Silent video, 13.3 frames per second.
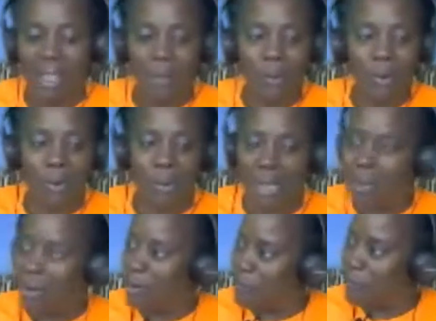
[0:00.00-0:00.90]
We're by
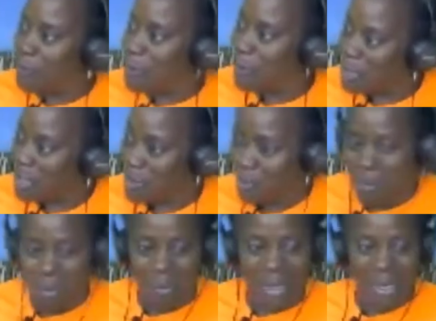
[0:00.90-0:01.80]
our fort.
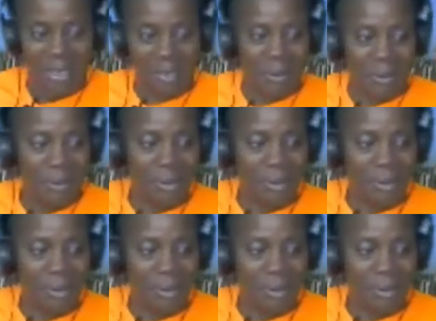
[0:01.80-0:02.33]
We're by the